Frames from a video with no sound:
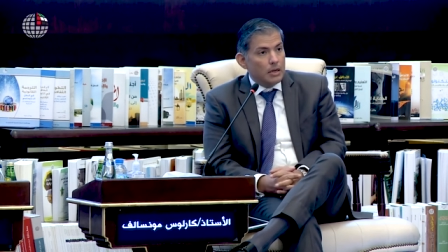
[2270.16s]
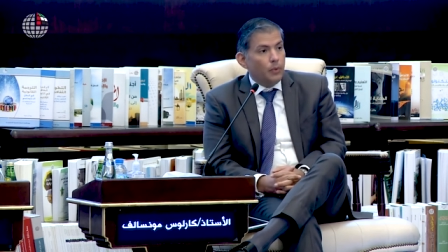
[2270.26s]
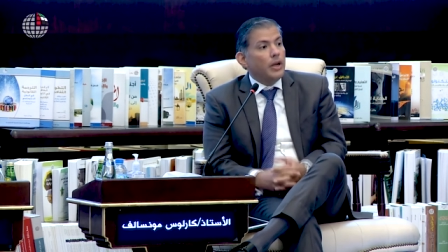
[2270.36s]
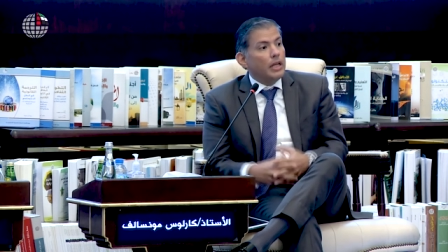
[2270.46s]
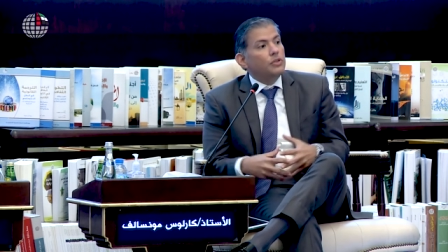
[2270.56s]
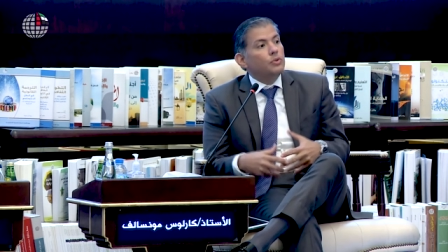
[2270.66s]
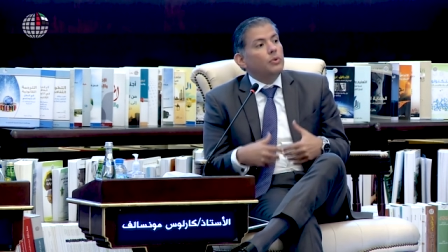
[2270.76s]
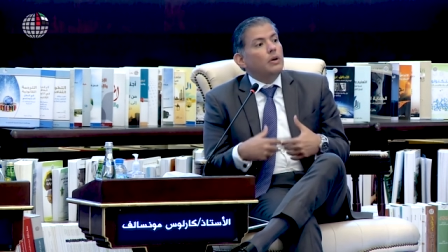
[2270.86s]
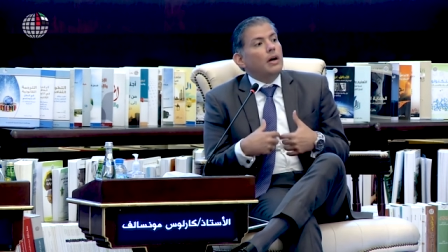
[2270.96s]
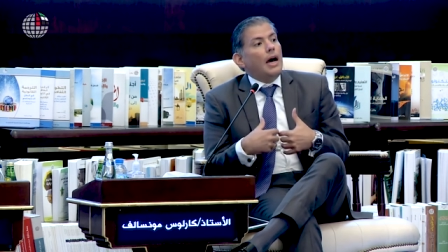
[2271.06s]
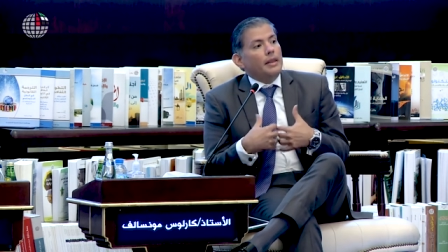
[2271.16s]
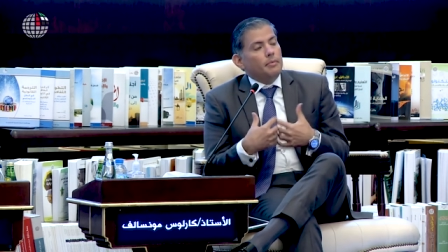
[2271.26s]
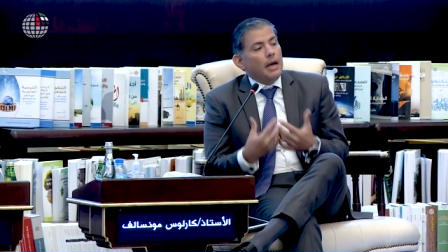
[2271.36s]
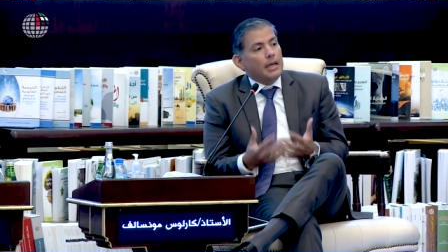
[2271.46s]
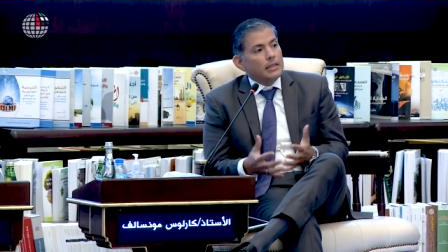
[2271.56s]
We need to
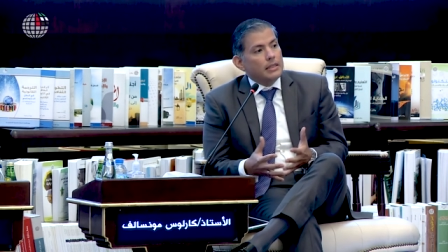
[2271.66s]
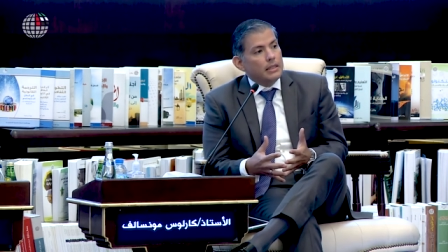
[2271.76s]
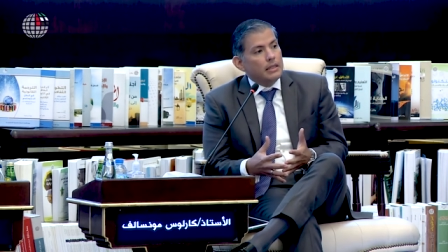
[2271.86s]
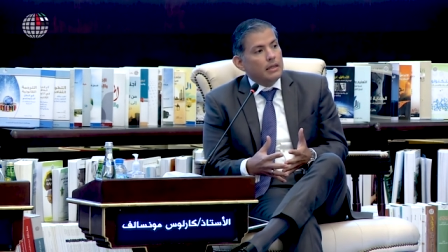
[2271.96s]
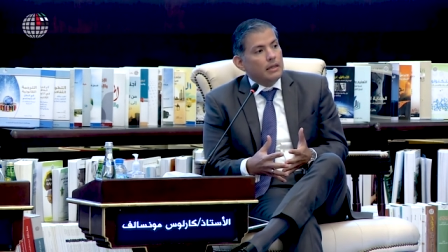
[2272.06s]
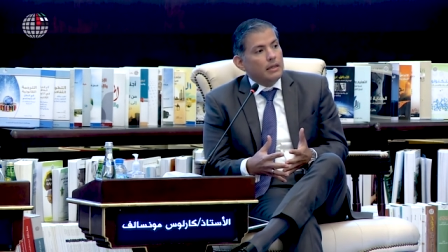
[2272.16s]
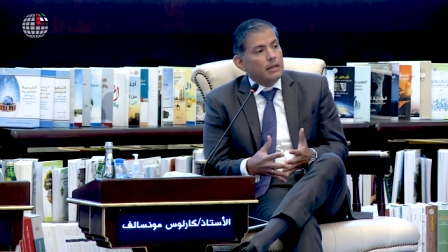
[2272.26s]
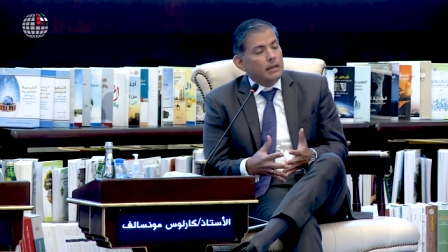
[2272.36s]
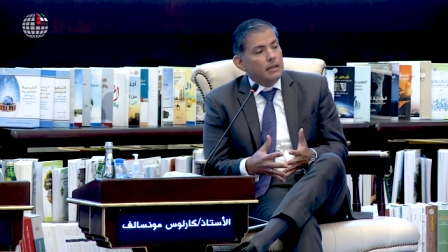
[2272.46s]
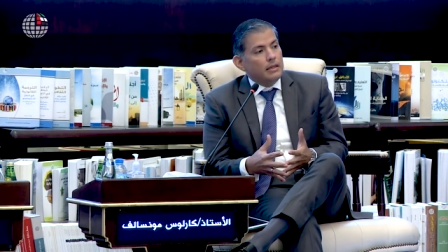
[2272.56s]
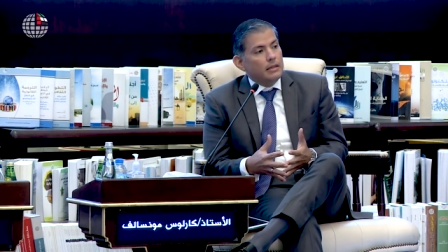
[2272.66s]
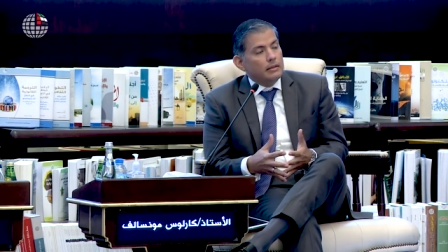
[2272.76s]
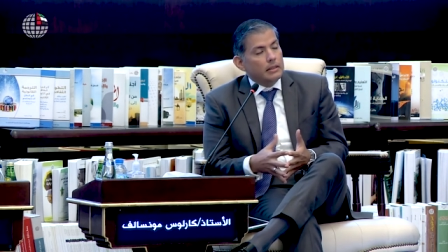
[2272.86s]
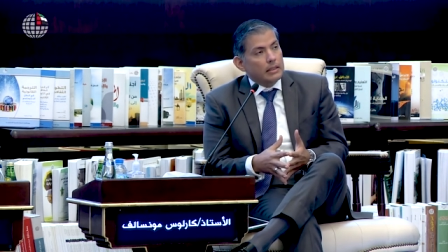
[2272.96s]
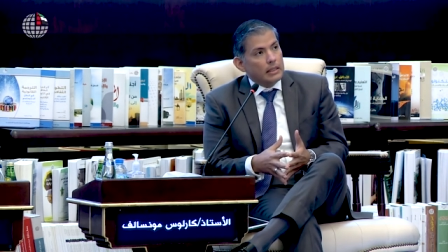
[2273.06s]
advance in, in, in
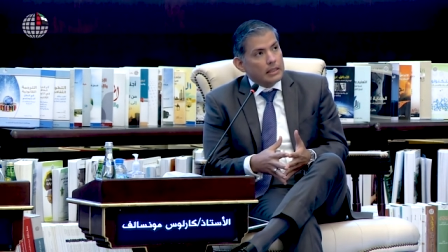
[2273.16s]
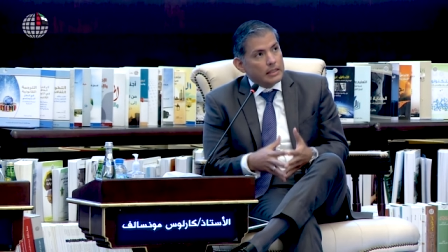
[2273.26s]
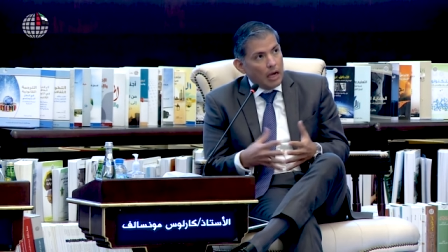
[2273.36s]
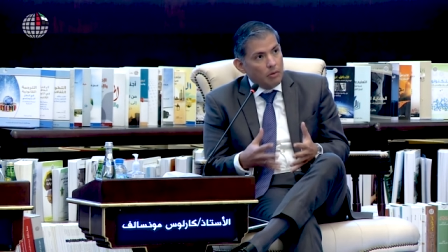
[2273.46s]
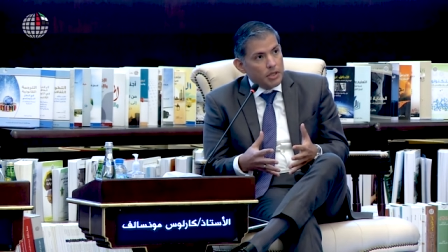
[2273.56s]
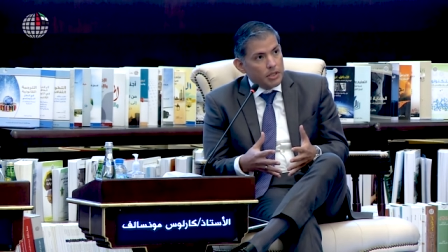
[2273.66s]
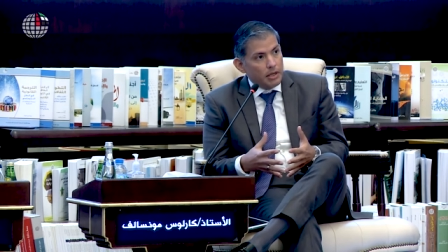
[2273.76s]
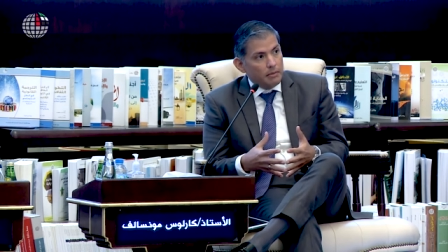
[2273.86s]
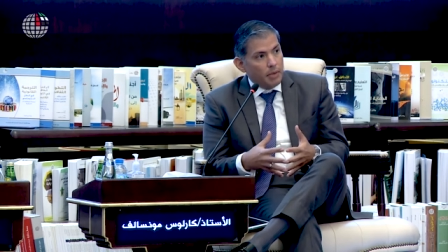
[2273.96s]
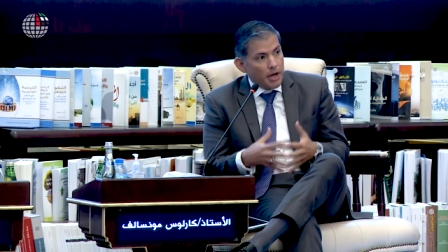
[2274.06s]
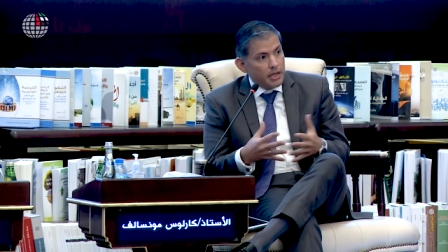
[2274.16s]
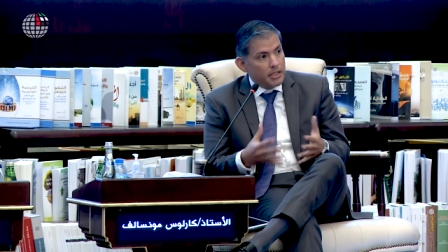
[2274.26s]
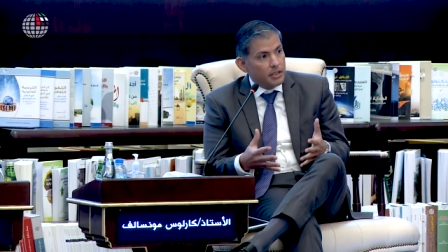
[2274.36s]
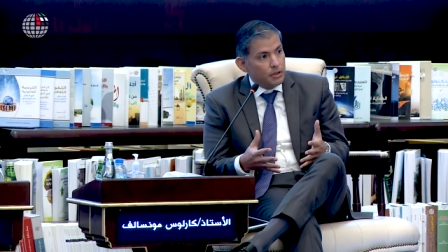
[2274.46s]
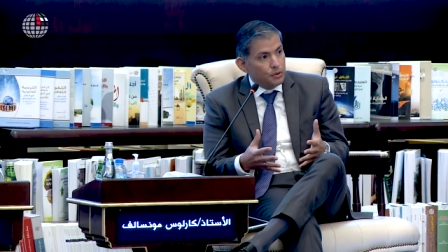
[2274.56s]
establish a uh, better
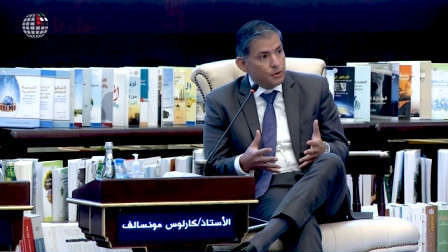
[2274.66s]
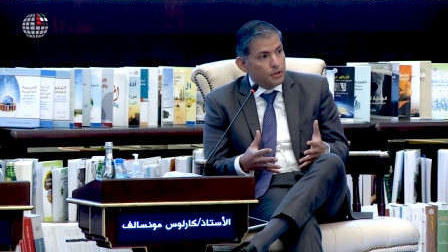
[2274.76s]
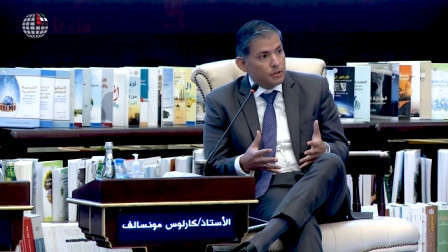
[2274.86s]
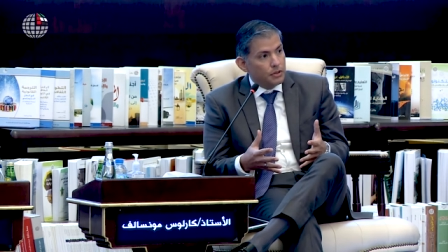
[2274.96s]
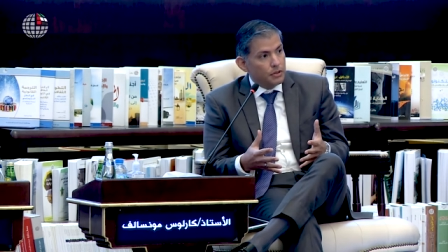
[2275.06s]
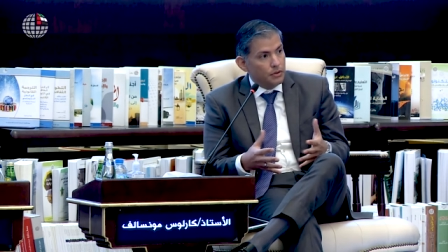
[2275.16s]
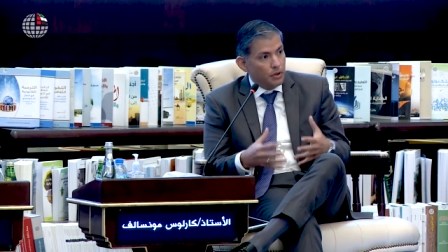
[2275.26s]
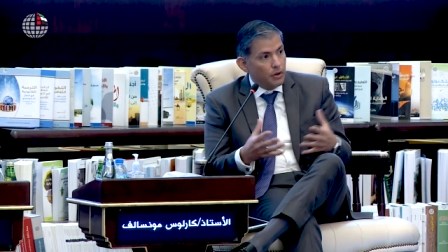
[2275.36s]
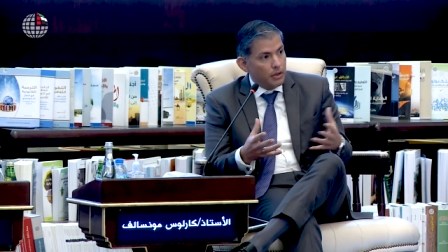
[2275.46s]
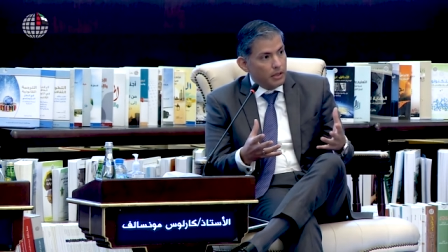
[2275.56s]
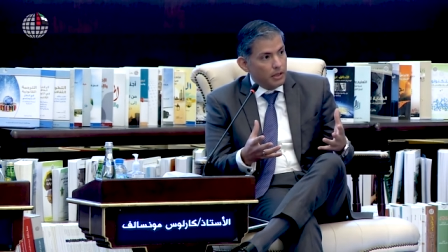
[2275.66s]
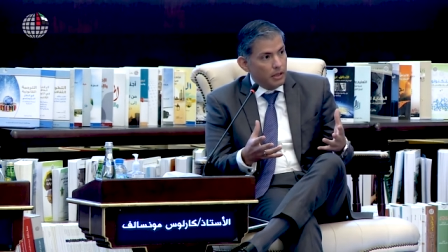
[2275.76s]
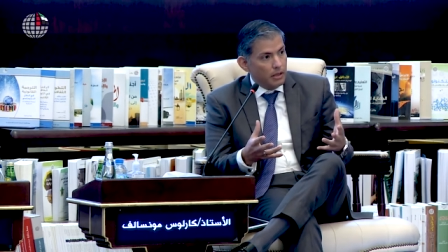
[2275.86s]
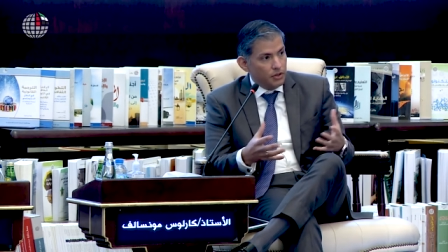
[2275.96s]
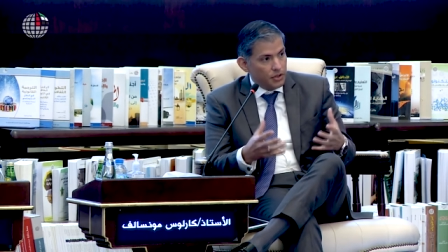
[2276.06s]
institutions, you know,
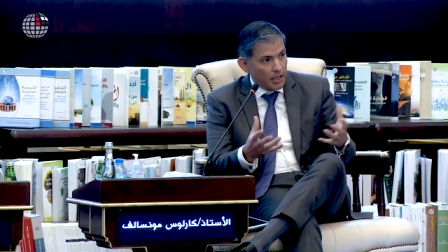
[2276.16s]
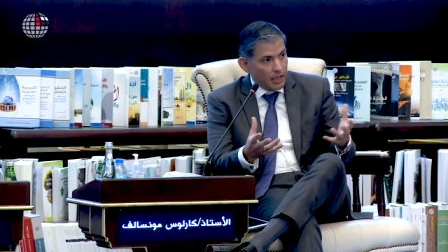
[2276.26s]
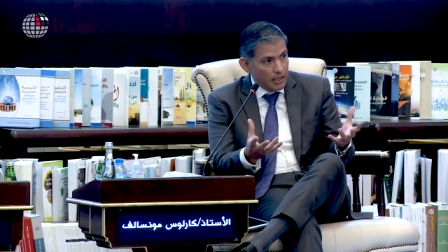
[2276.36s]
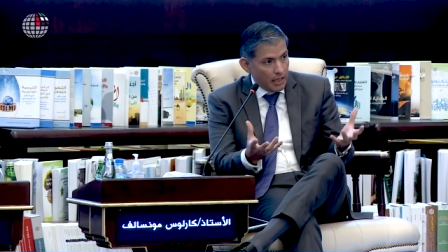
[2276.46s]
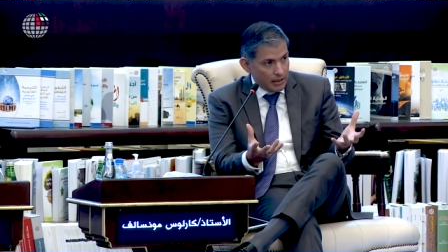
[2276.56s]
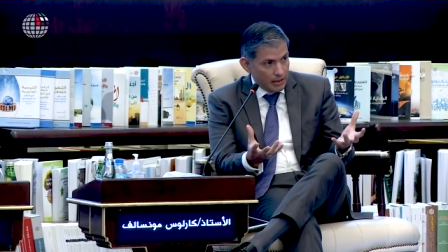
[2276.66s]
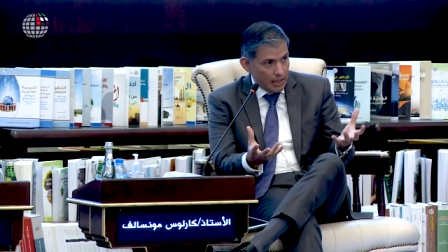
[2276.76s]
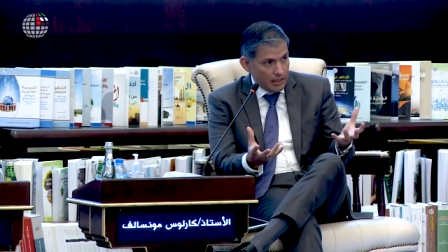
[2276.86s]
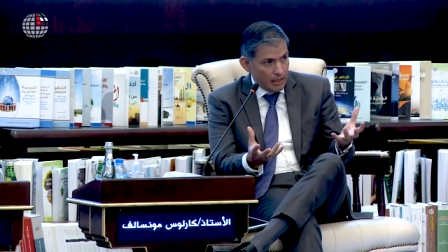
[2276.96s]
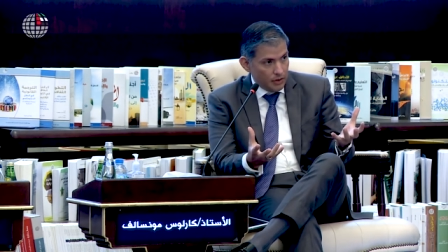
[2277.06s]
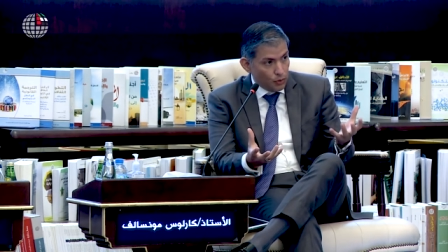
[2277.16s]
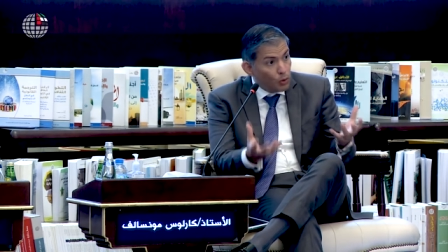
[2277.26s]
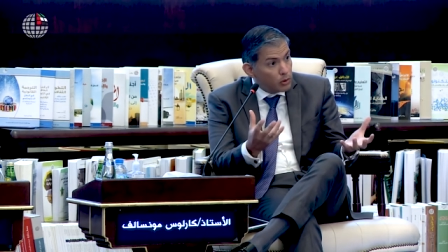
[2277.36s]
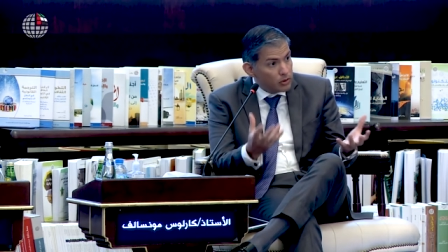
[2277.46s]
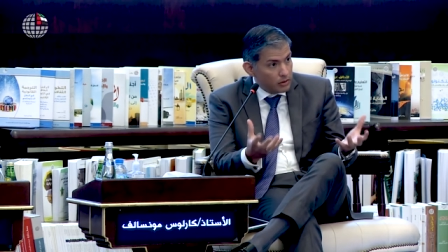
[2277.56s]
understand it as a, as a
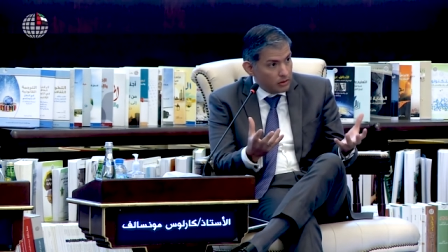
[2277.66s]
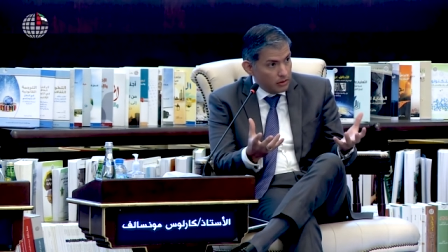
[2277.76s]
rules,